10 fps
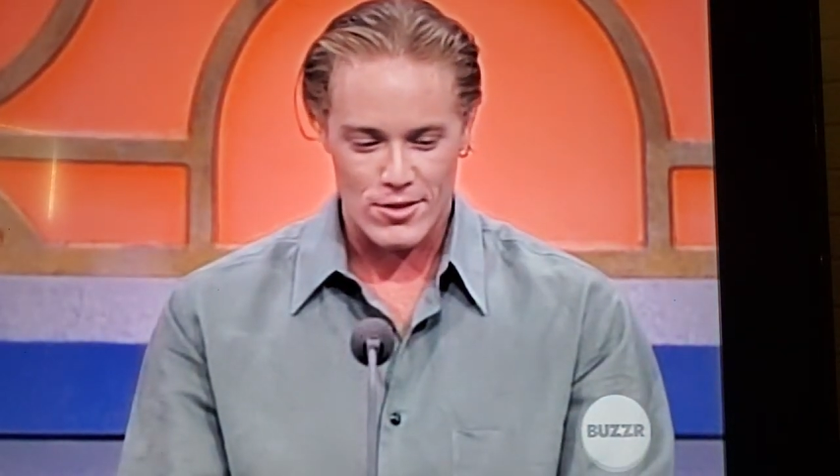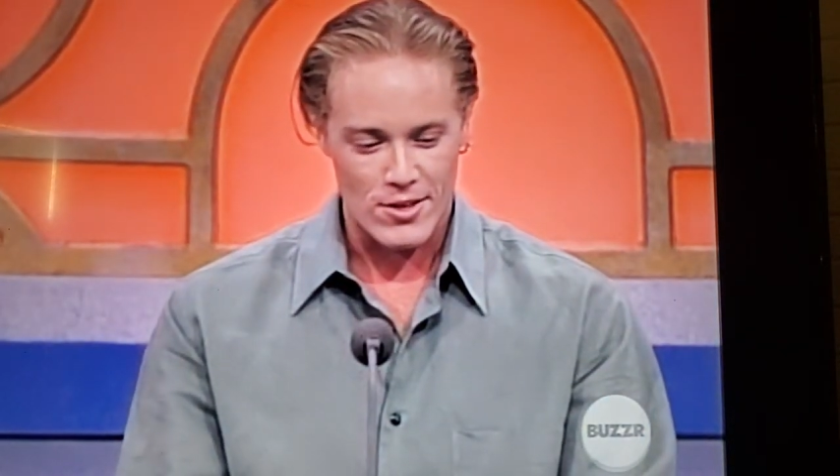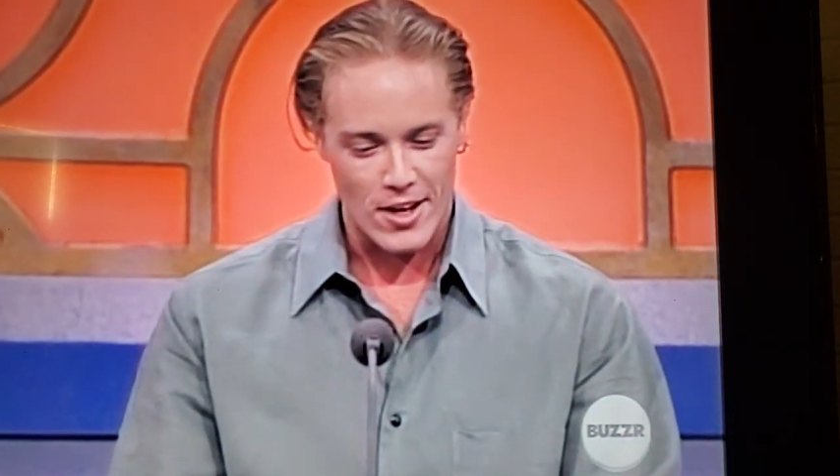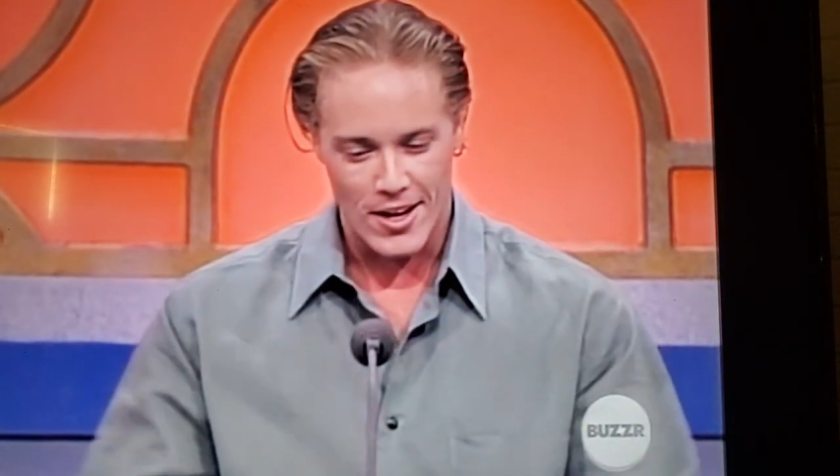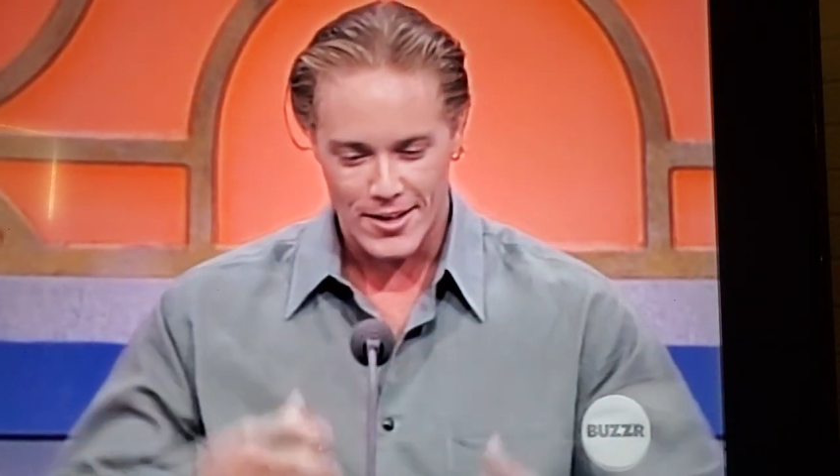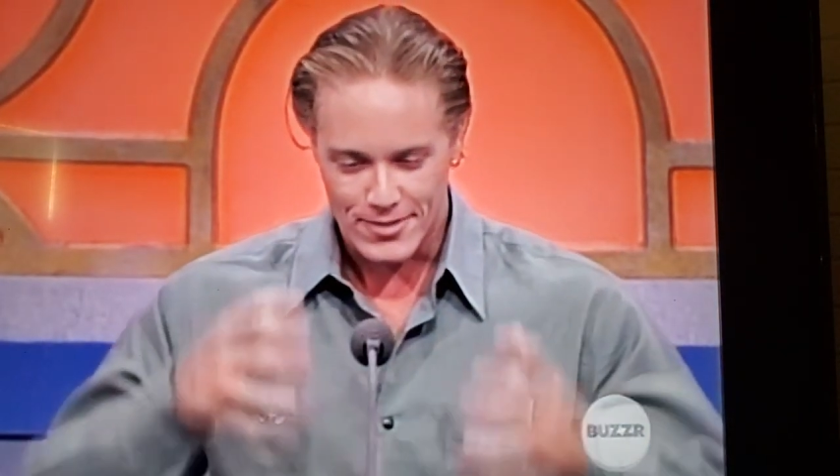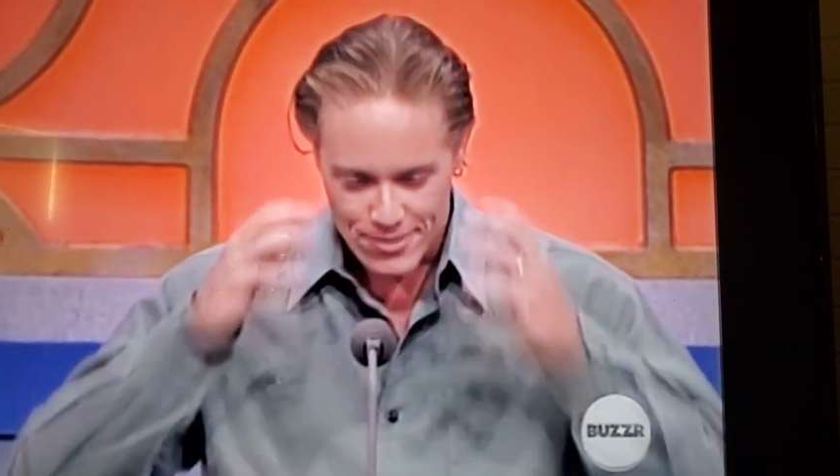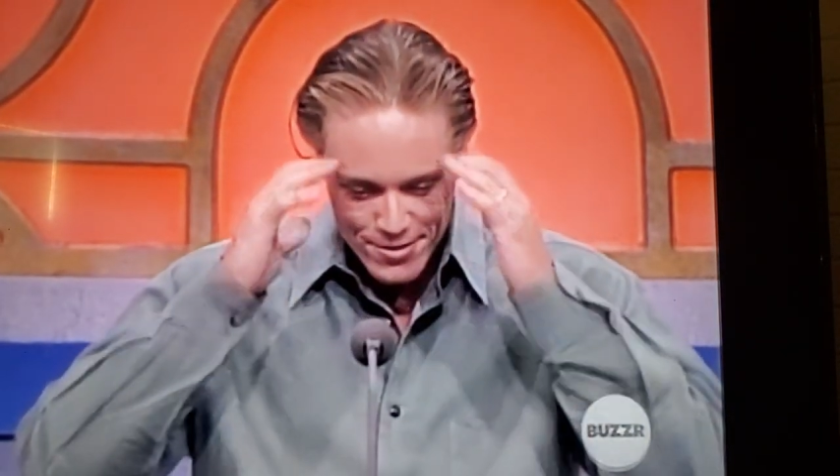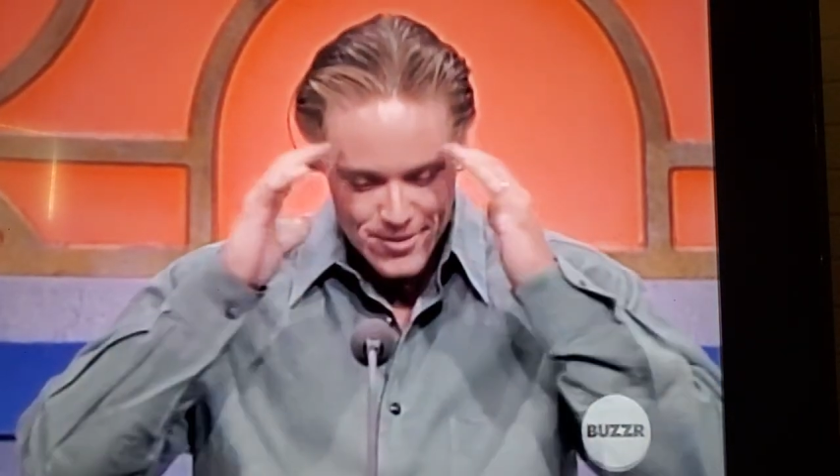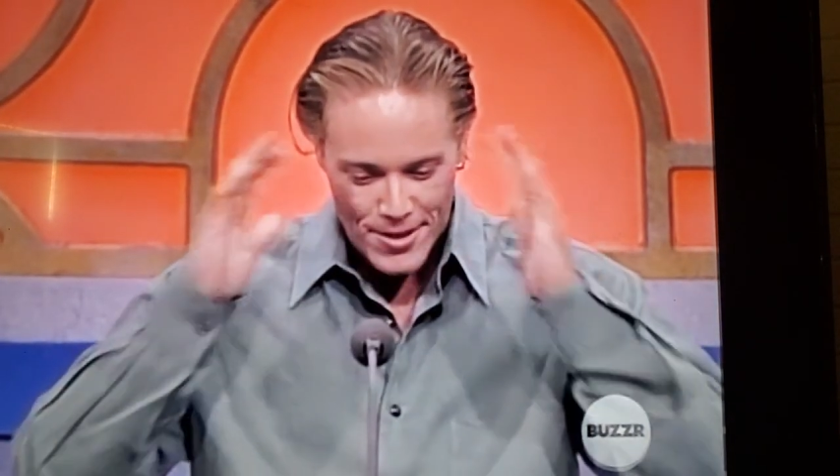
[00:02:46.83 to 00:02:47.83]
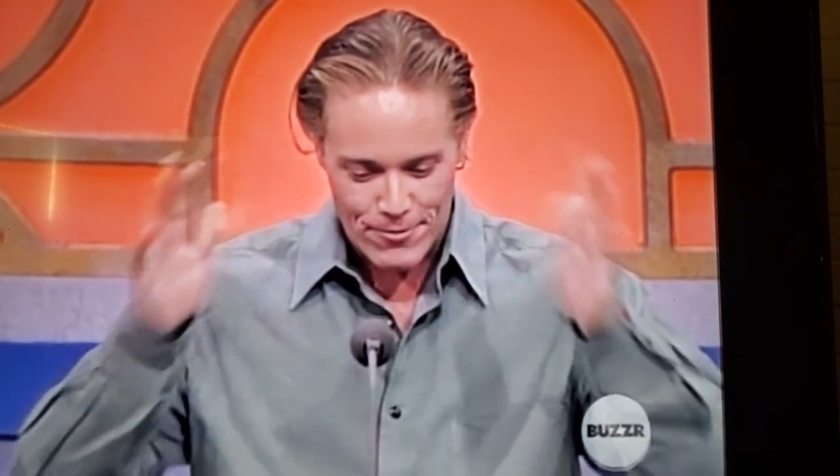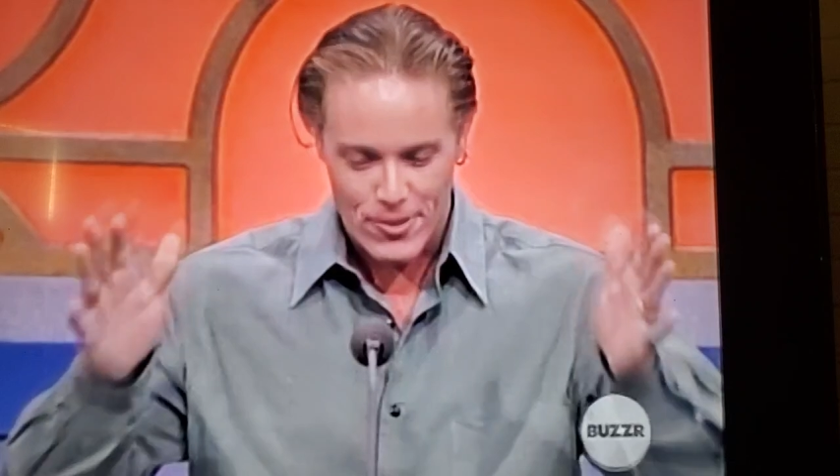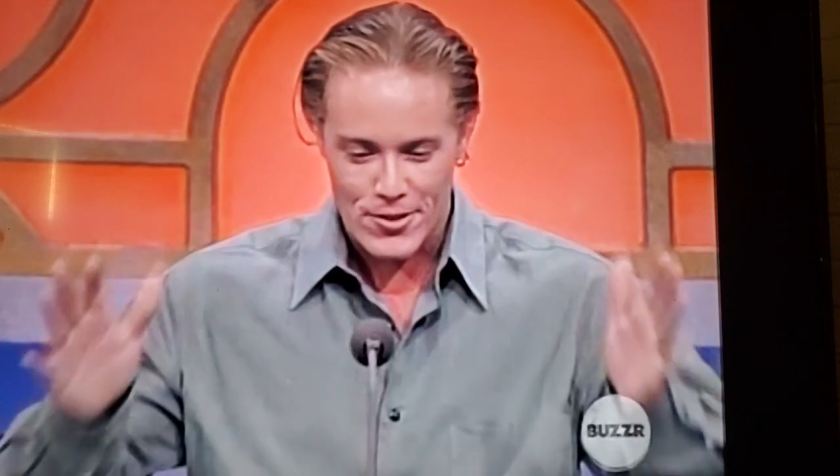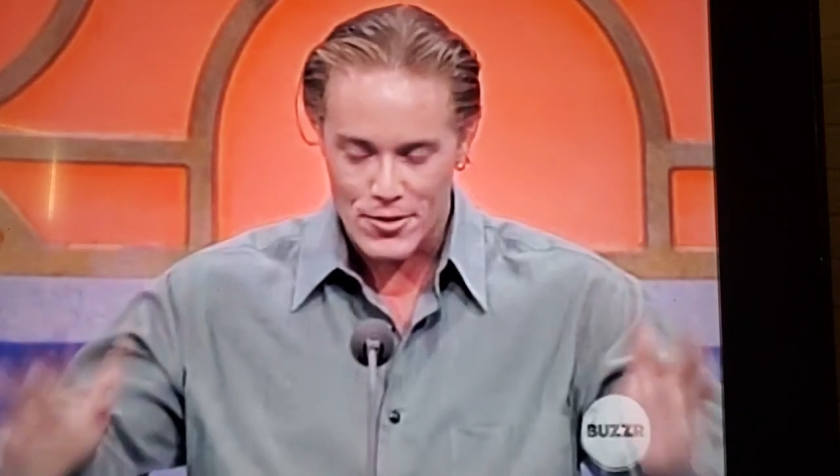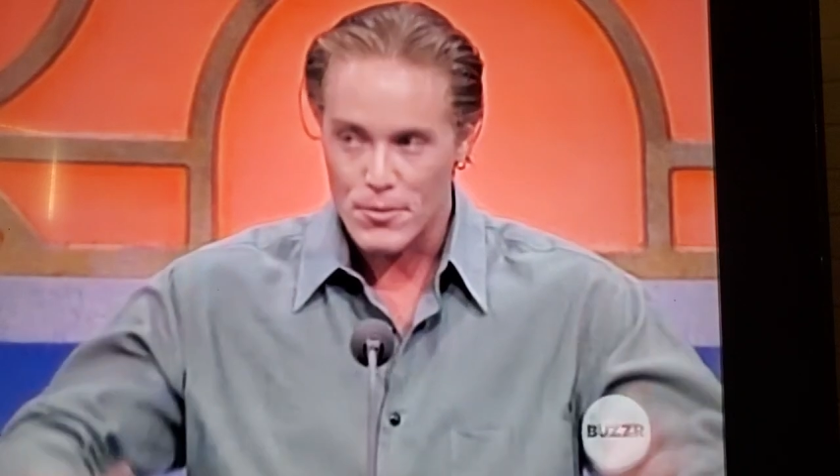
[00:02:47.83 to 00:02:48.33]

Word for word: Uh, different